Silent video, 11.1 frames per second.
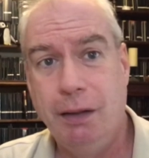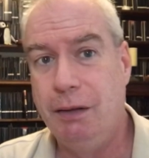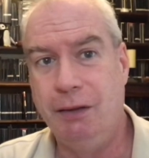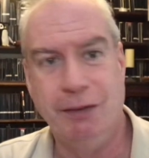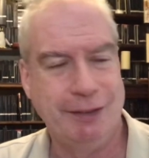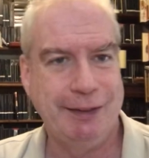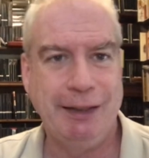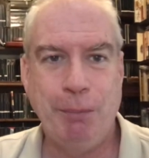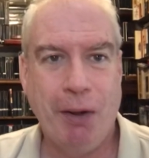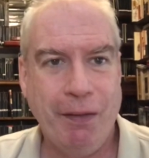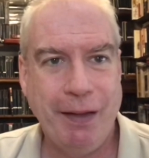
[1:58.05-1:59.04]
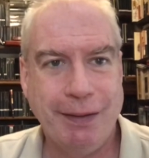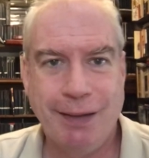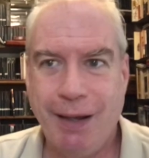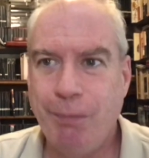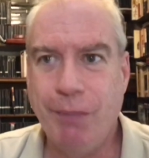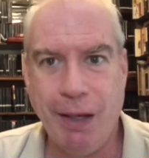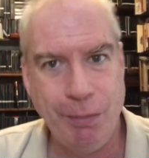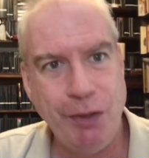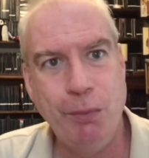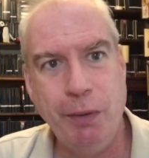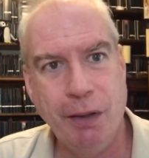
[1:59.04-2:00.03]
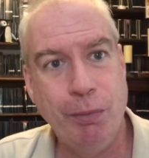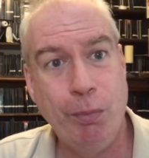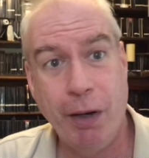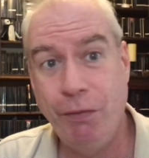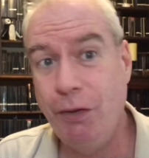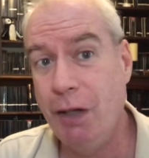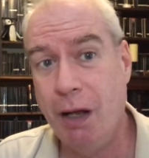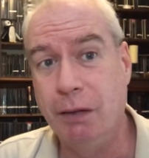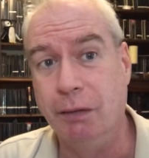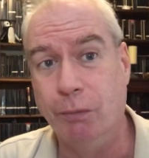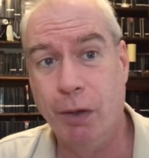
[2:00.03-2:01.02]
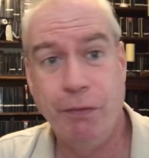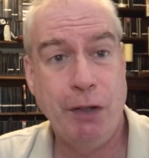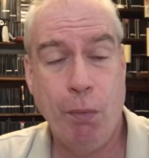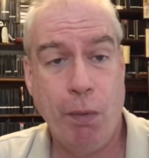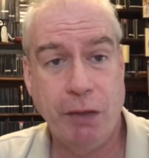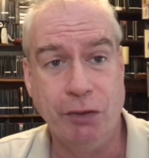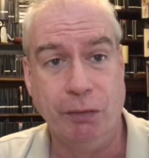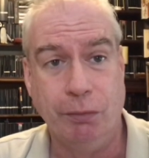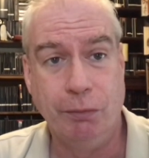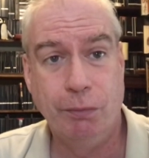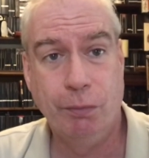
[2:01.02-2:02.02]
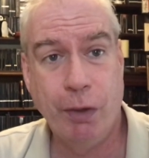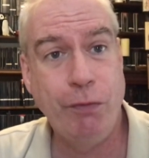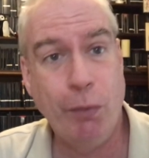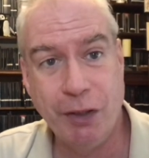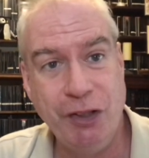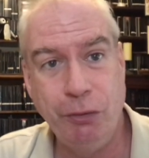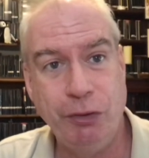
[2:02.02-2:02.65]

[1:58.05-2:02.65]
You're going to sleep all that time? Maybe you will. But what if you're young? What if you don't want to? What if you want to do